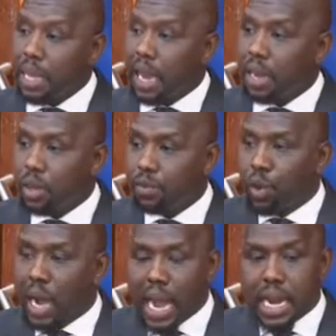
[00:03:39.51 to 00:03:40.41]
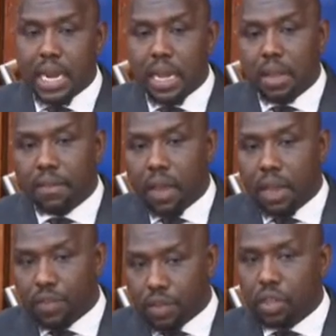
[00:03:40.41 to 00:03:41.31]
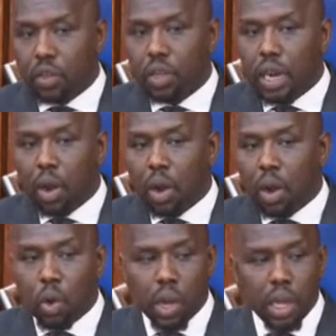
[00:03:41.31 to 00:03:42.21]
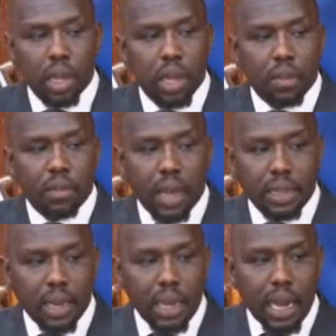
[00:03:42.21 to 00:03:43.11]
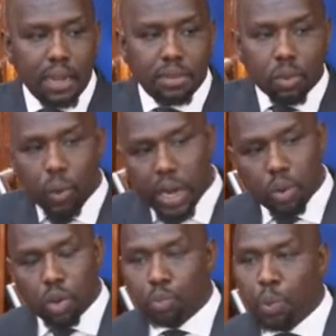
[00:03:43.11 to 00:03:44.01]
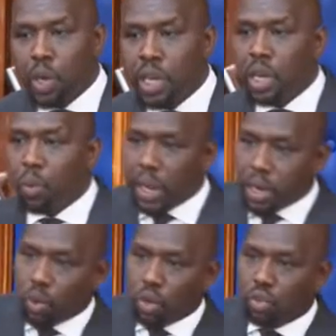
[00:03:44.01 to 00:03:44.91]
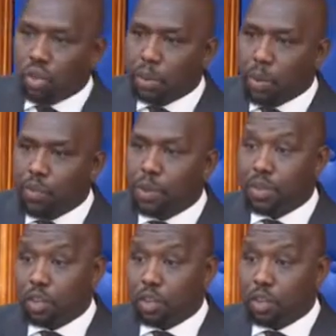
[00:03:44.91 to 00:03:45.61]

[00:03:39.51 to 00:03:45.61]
And if you had the investigations that are ongoing, they are telling us when he was booked in, when he was removed, Mr.